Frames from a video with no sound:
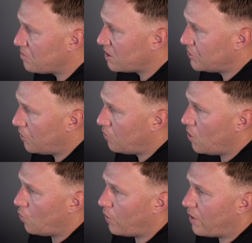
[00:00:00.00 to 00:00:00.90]
So
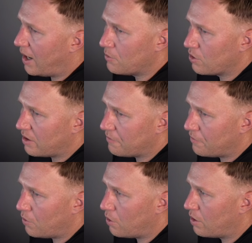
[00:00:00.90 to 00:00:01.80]
where I'm looking
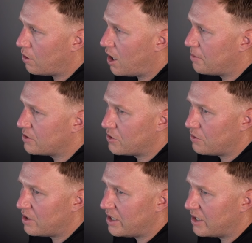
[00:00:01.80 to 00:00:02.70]
for
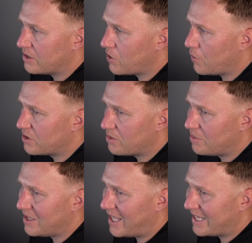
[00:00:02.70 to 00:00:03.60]
opportunity is going to
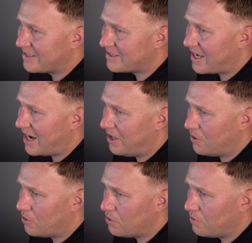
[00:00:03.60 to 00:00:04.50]
be inside
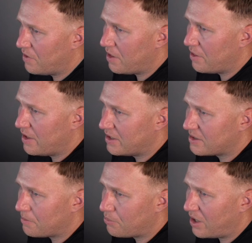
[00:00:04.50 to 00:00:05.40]
of
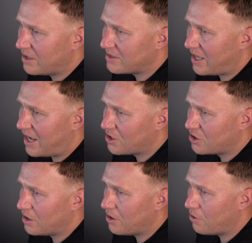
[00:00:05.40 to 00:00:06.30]
this price
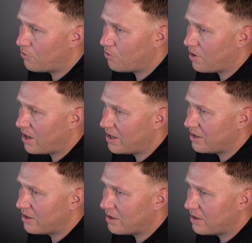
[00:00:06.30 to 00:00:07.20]
action right
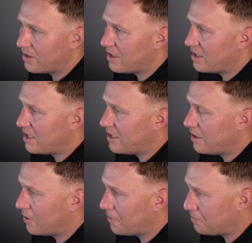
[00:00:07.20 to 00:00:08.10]

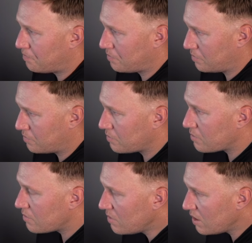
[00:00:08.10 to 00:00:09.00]
here.
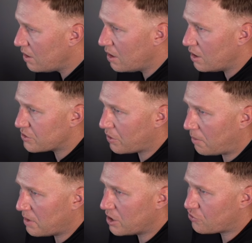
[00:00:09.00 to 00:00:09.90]
So
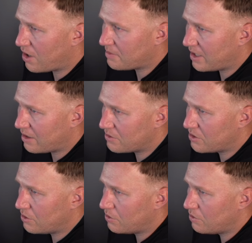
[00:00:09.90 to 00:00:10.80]
I'm going to drop down
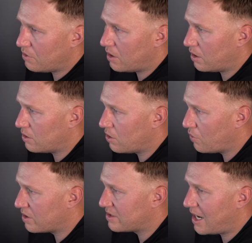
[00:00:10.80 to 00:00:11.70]
to a
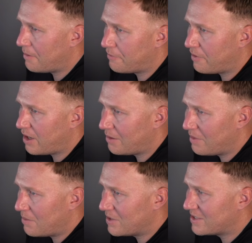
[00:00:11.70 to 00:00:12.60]
lower time frame
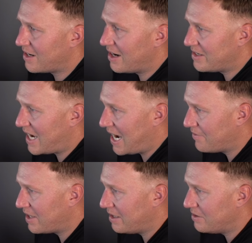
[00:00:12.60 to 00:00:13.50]
and I'm going to start
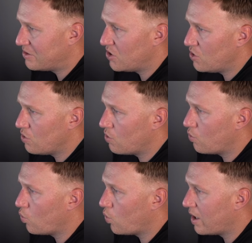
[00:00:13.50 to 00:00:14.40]
diving into
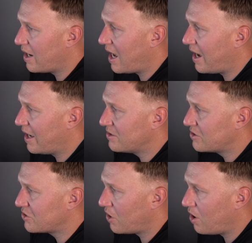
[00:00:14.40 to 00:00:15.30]
what I
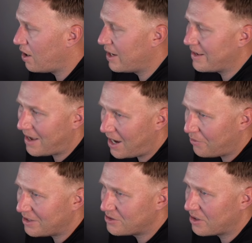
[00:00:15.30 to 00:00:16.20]
saw and how
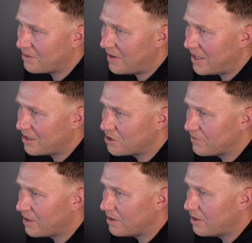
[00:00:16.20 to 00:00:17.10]
I took advantage of it.